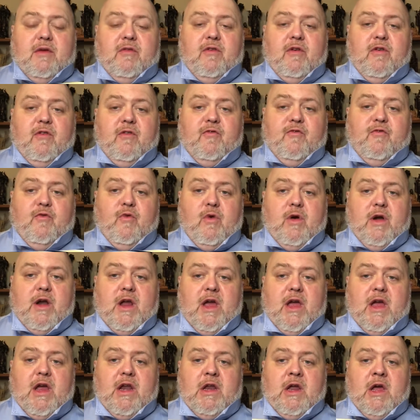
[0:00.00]
four in
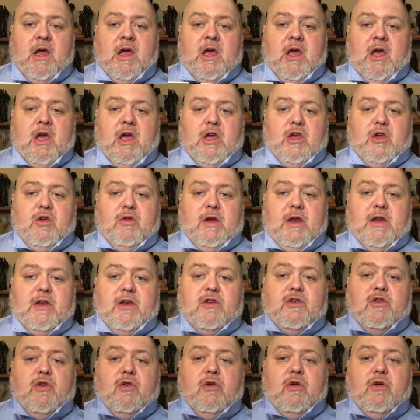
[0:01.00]
hand, you need to
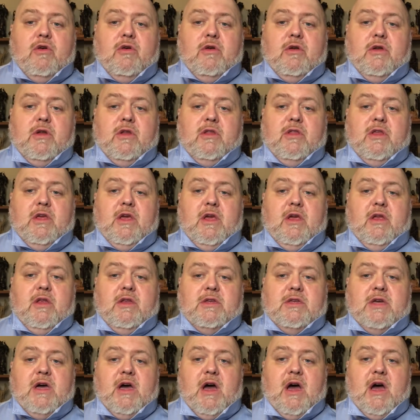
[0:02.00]
turn the
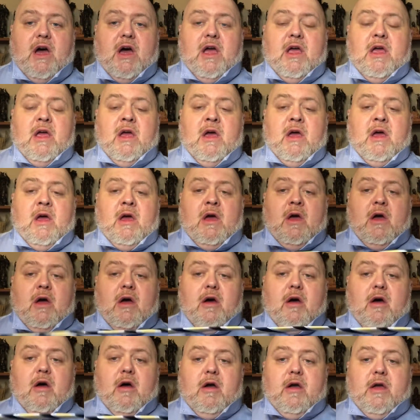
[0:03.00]
tie
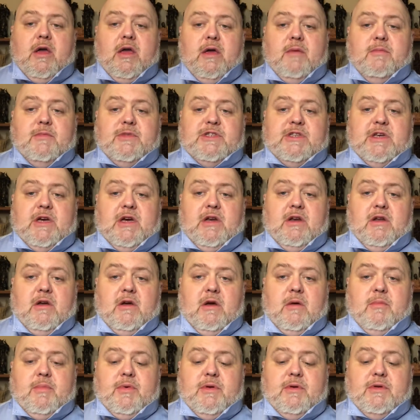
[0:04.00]
hem side
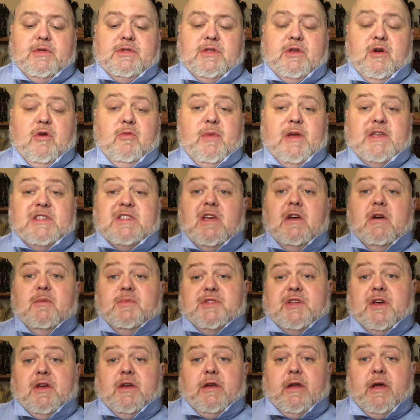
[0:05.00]
up. So basically
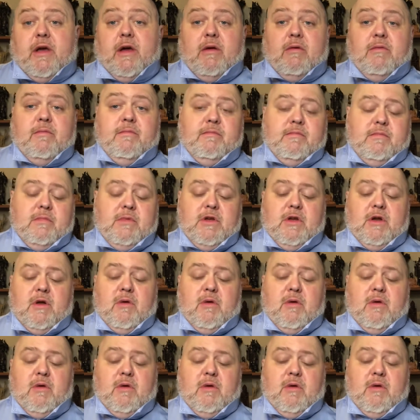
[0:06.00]
upside down. You know,